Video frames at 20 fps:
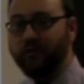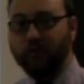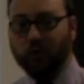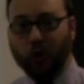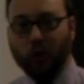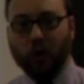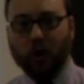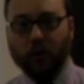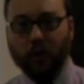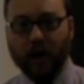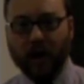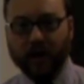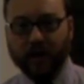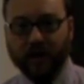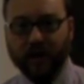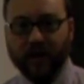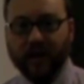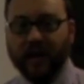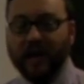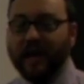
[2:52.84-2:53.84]
or
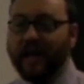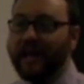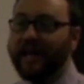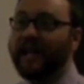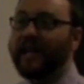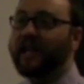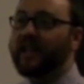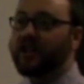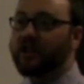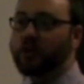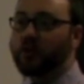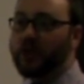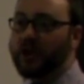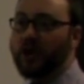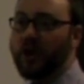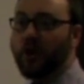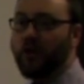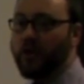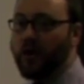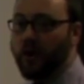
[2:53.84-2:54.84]
Froogewadde. In English we
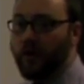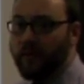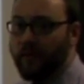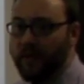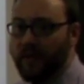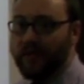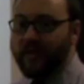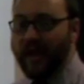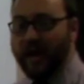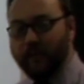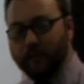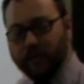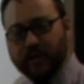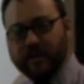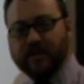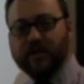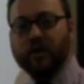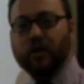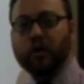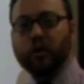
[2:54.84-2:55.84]
know them
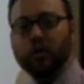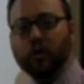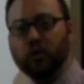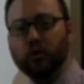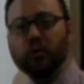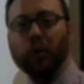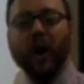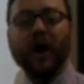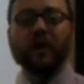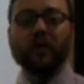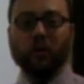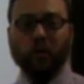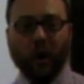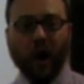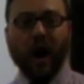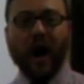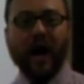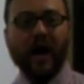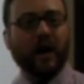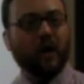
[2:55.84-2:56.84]
as the who, what,
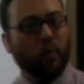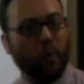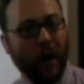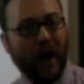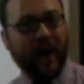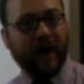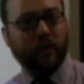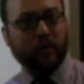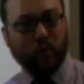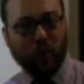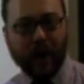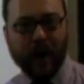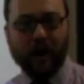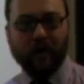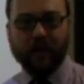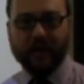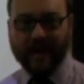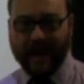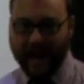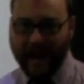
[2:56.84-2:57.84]
why, when,
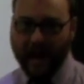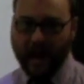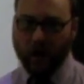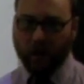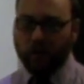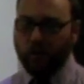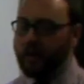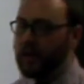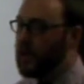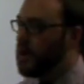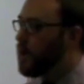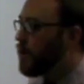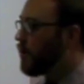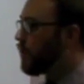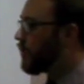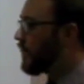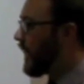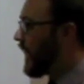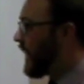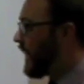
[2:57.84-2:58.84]
where, and how.
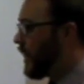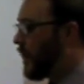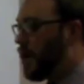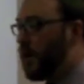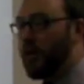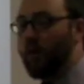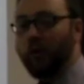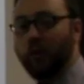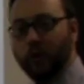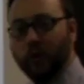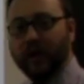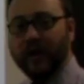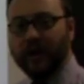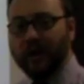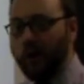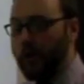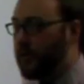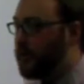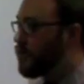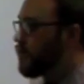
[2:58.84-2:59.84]
Okay? Well, we want to
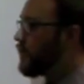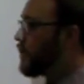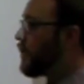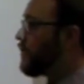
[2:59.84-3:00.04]
go through